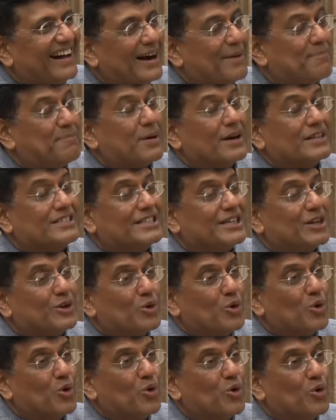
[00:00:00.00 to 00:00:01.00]
A person
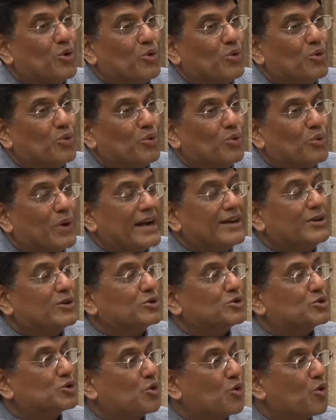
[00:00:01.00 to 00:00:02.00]
who went
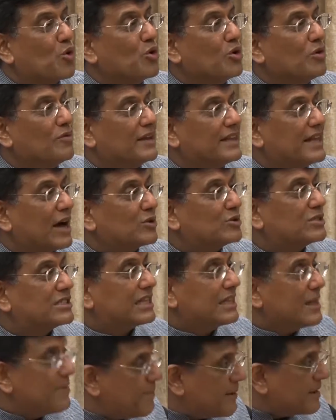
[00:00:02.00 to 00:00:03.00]
to school without
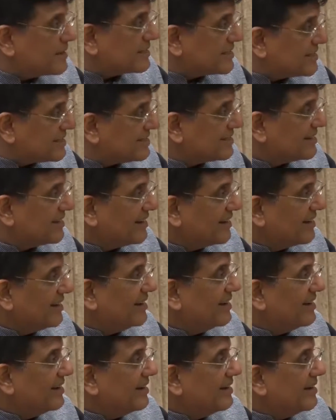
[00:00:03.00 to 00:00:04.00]
slippers.
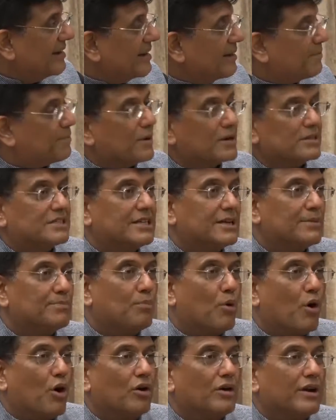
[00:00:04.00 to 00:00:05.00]
A person
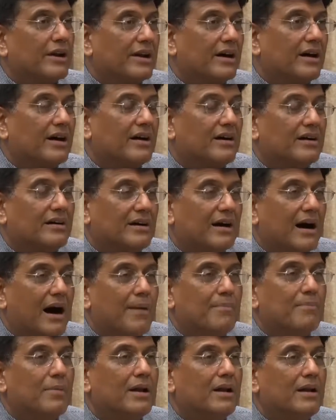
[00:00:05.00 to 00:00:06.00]
born in a
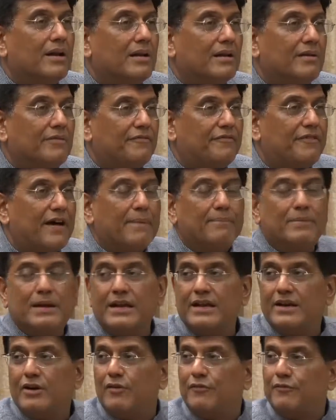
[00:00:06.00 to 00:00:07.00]
humble
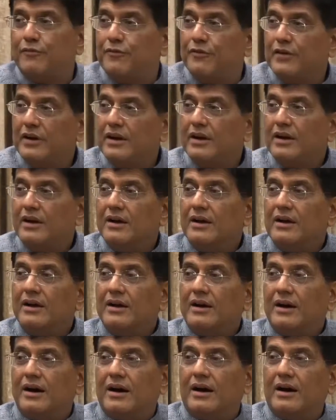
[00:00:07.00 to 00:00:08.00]
family of
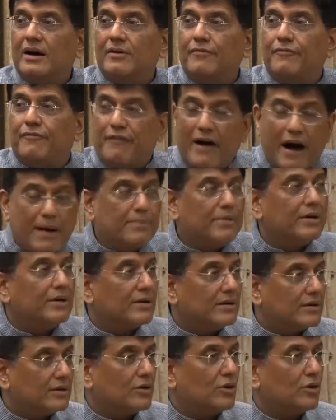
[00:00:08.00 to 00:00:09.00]
a
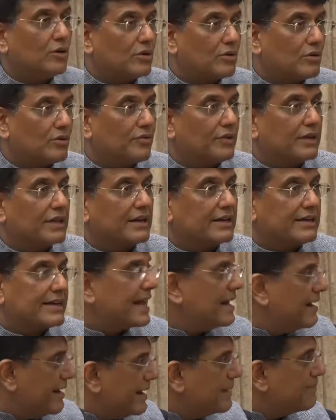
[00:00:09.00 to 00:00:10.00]
farmer or with a
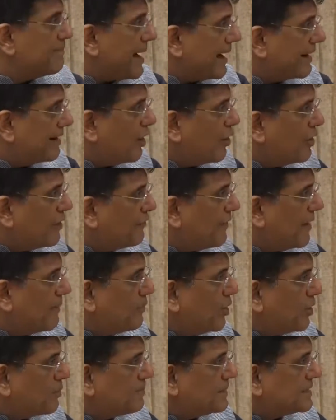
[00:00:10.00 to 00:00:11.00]
tailoring background, if
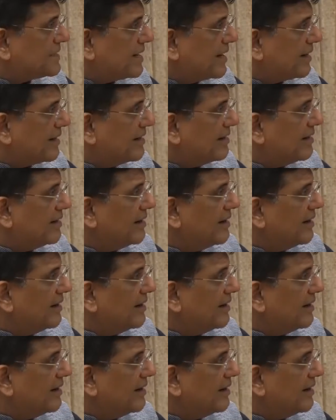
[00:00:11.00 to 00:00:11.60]
I'm not mistaken.